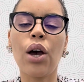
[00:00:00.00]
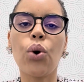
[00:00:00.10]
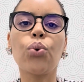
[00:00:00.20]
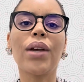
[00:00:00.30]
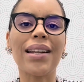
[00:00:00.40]

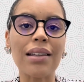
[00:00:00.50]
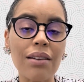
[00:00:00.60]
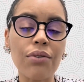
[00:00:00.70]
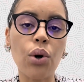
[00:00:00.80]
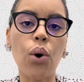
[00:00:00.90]
who can
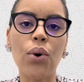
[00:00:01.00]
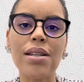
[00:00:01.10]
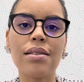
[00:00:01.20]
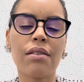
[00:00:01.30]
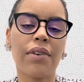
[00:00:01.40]
give you
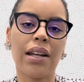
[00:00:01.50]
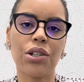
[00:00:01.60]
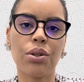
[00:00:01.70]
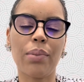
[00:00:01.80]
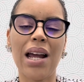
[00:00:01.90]
holistic
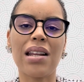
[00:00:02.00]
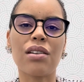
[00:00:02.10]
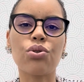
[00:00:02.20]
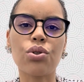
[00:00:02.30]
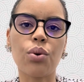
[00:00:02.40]
financial planning
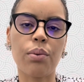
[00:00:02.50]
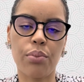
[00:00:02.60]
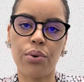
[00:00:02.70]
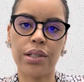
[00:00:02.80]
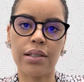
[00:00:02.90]
is so
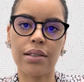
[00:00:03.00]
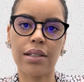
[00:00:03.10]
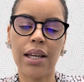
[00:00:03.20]
important,